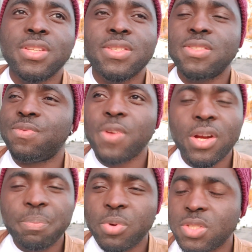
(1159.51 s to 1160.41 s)
It is
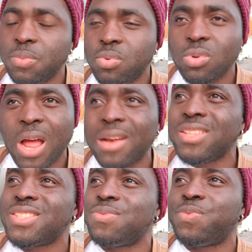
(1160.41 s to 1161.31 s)
very possible, and
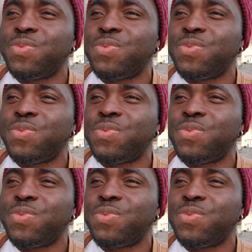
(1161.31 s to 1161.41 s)
it's